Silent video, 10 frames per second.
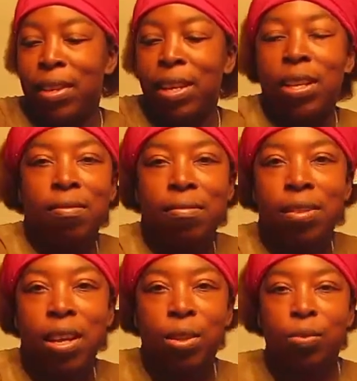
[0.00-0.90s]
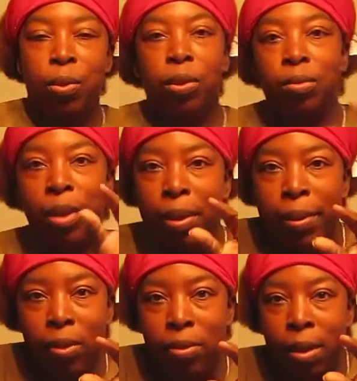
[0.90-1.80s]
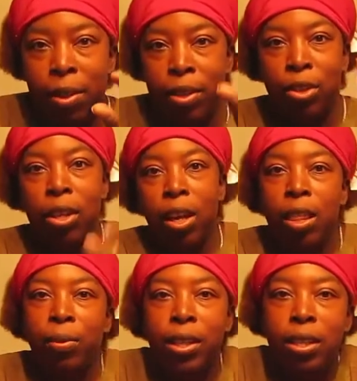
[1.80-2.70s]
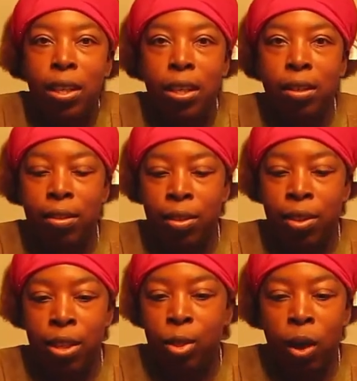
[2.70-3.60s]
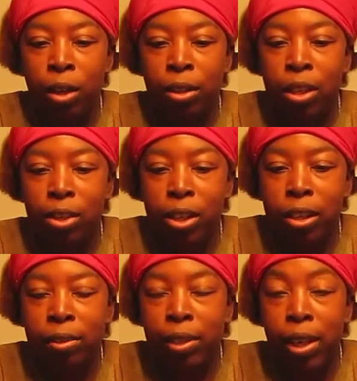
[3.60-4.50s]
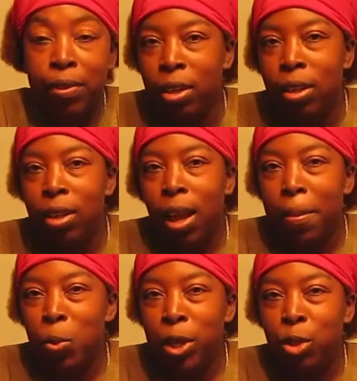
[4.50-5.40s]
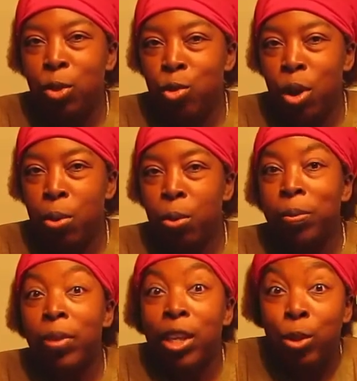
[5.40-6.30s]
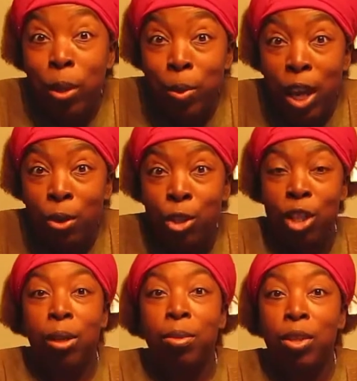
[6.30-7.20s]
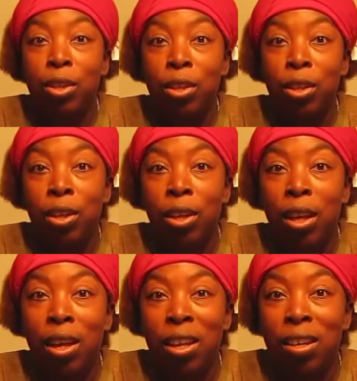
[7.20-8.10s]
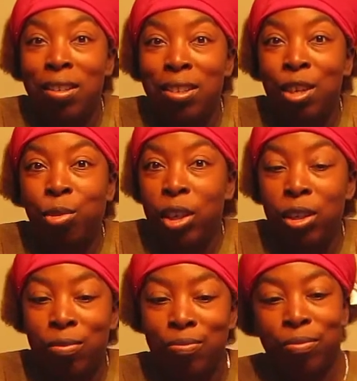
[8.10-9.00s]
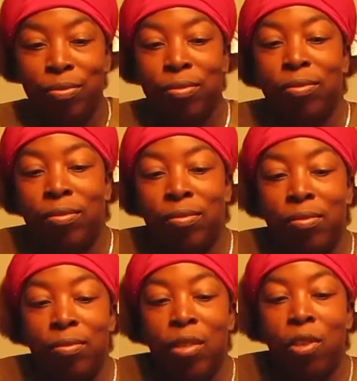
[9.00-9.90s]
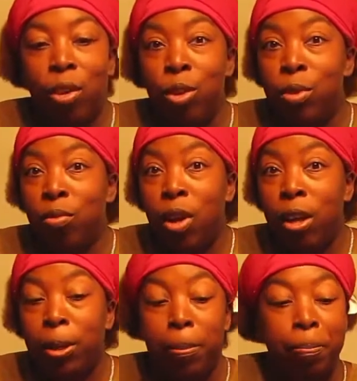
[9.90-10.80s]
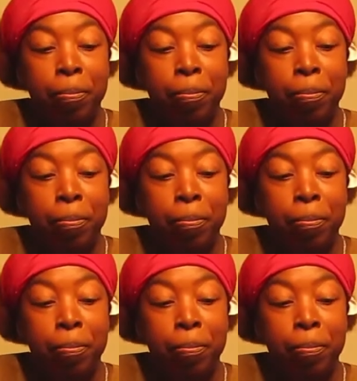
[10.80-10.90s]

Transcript: and then not so full, maybe about that much. And the reason these water things are a different level, I'm going to grow sweet potato slips in different volumes of water,